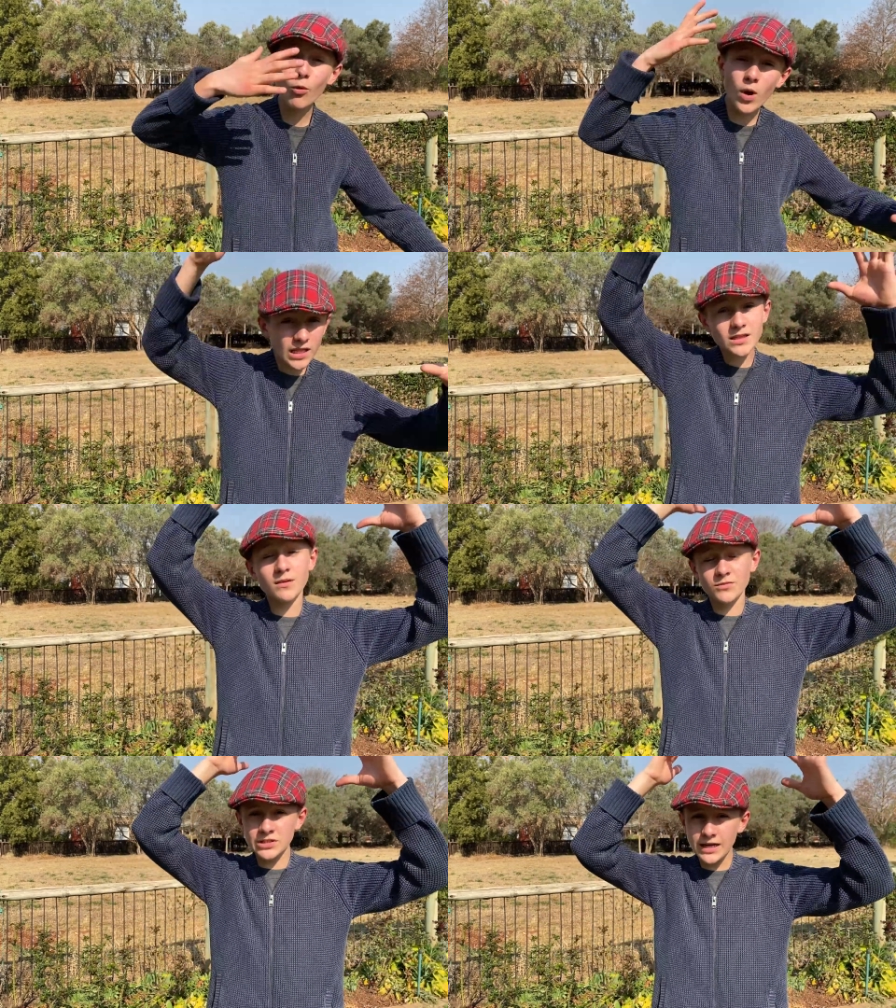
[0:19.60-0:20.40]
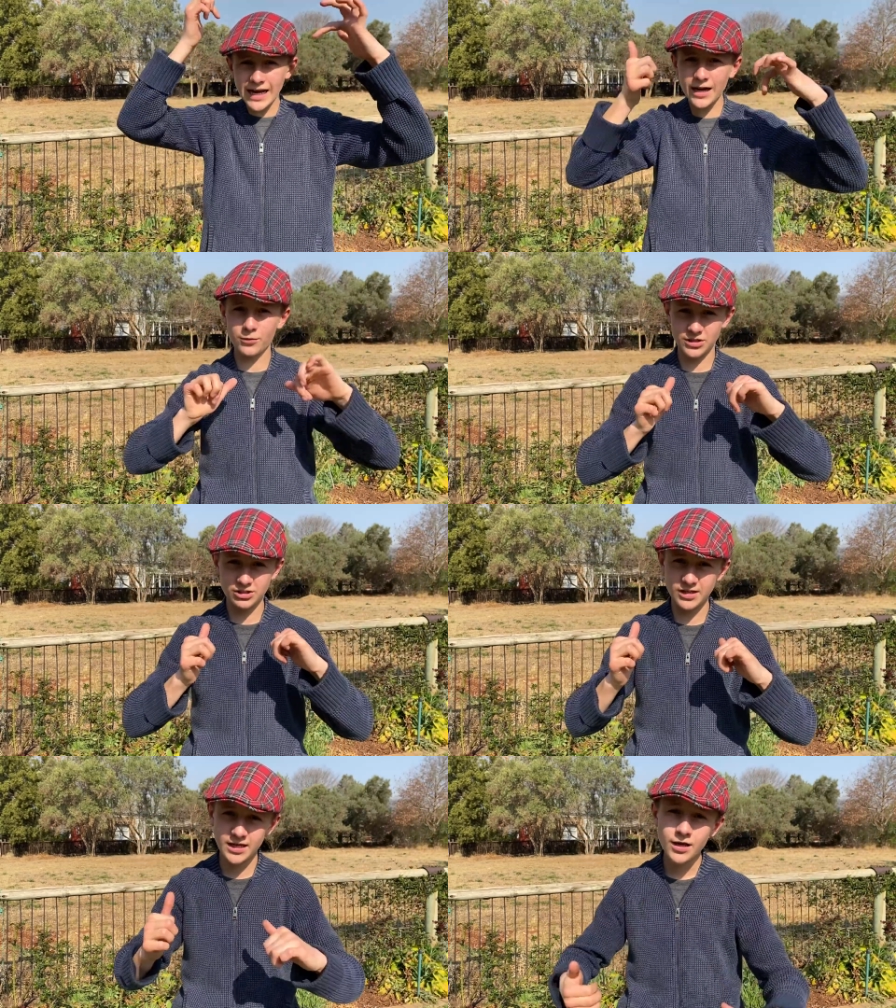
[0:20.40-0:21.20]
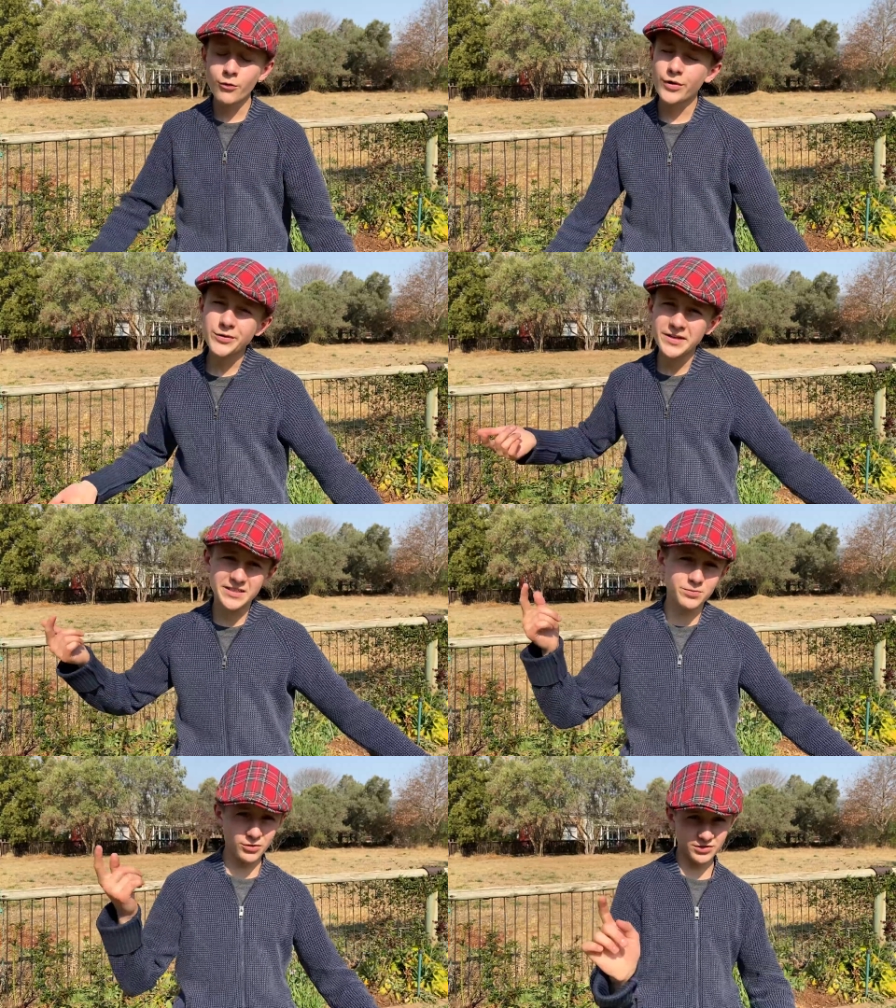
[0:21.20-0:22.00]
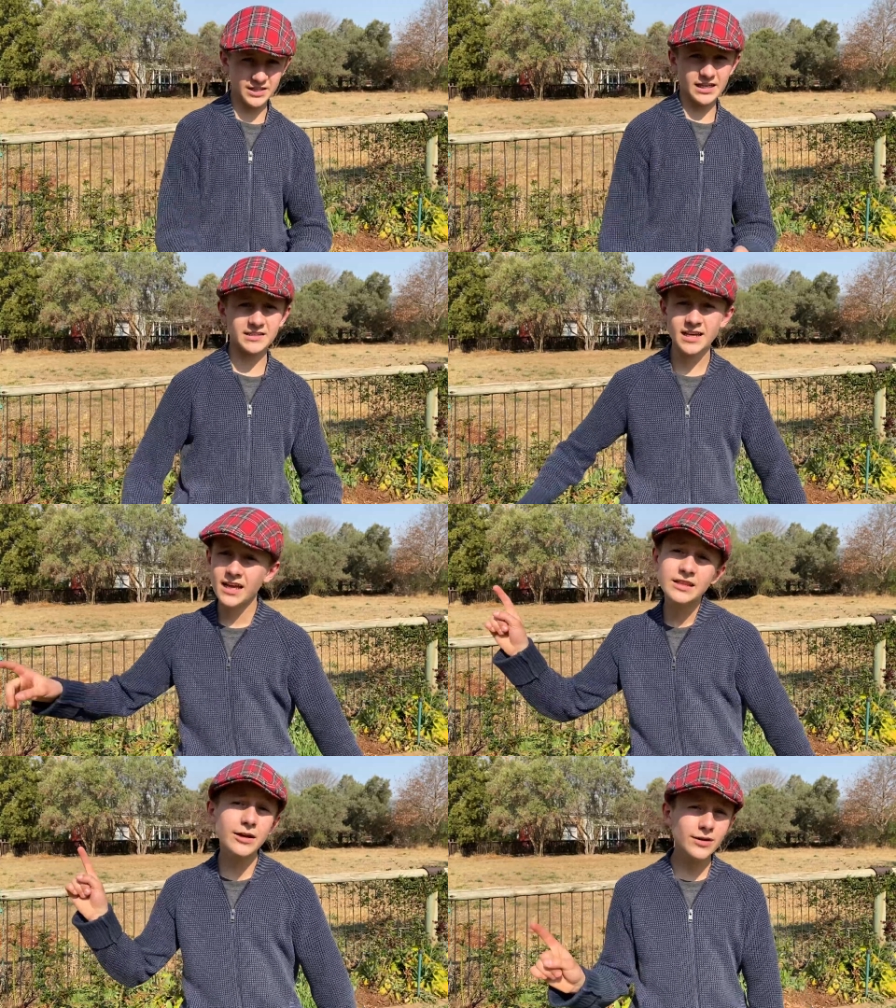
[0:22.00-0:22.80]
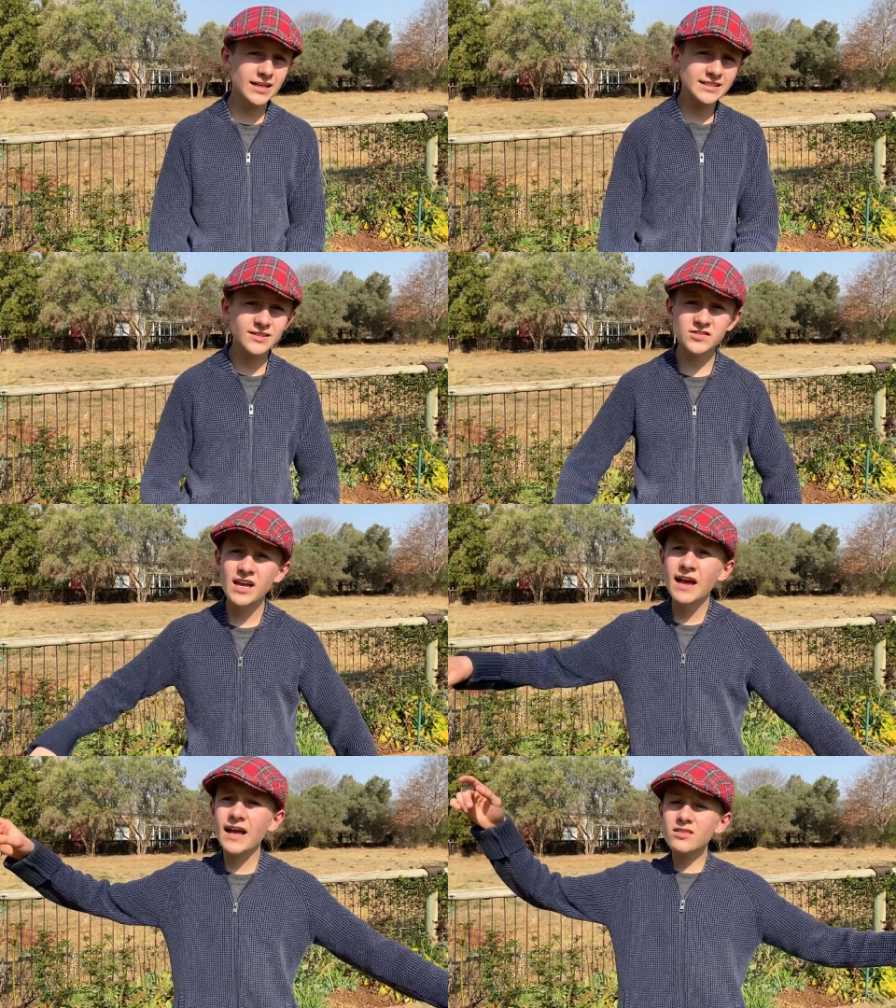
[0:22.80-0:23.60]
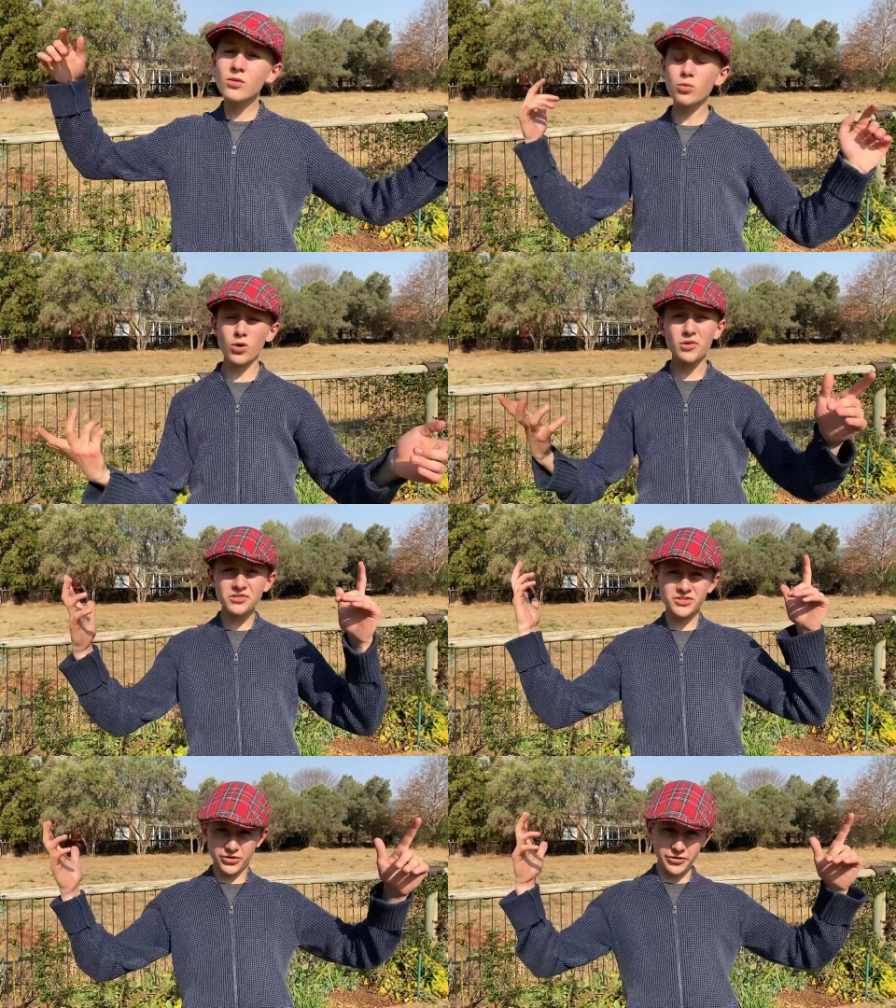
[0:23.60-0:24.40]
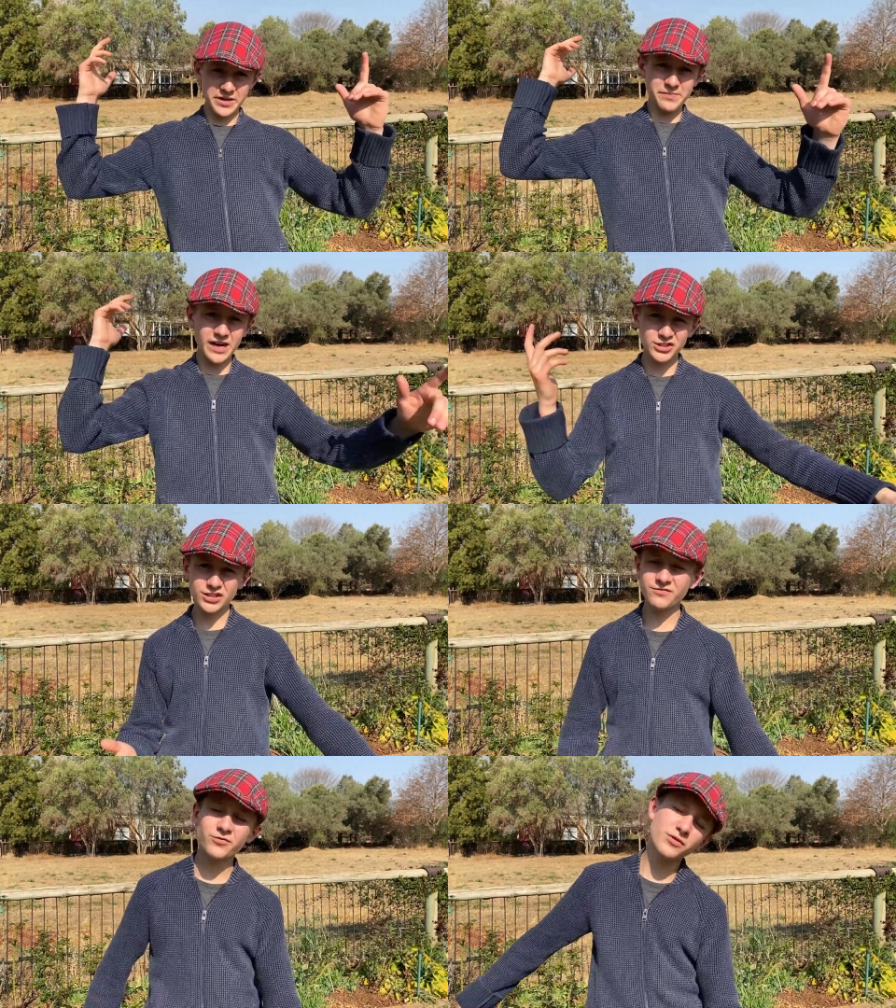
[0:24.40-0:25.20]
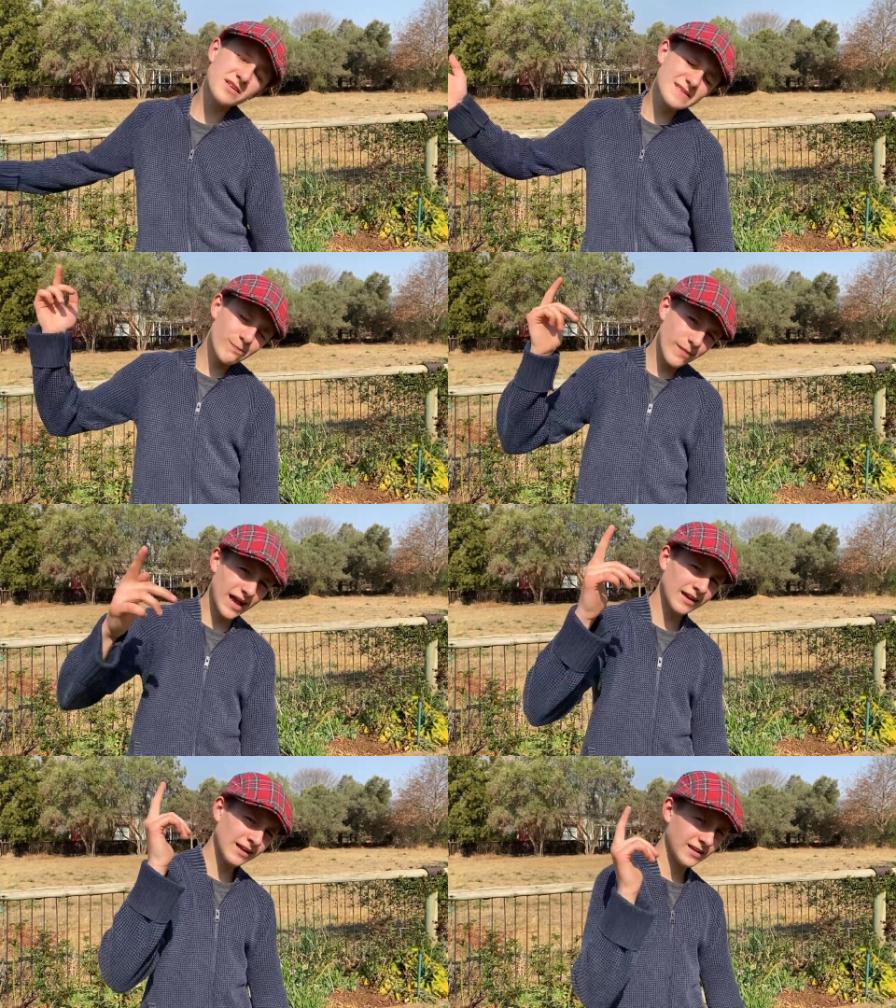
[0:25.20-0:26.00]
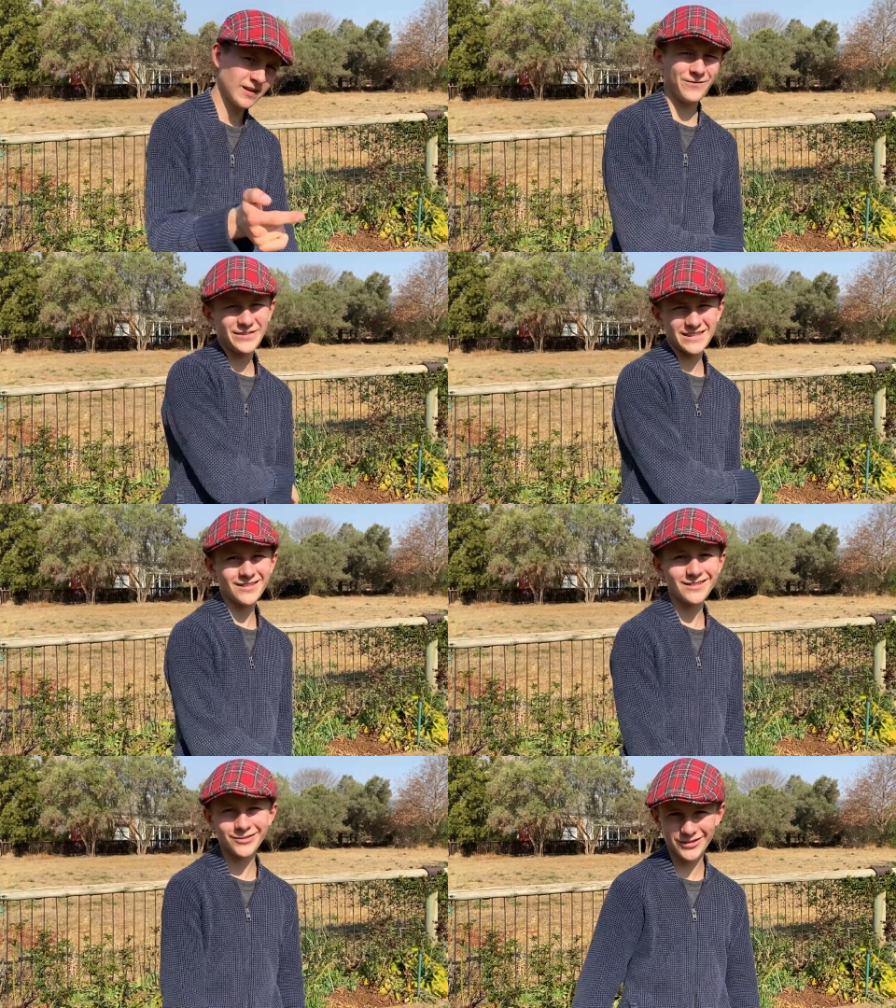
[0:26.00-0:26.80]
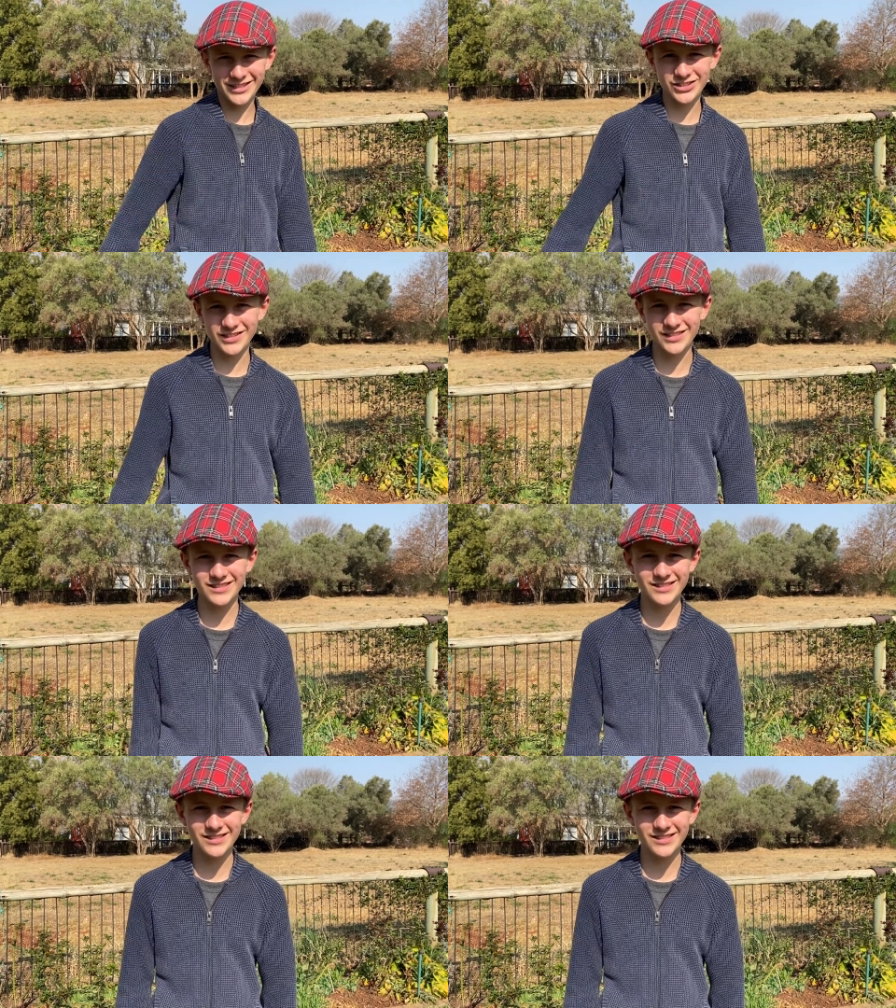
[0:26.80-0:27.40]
welcome to our journey where we explore snakes, their relatives and the world's growing passion for these magnificent creatures.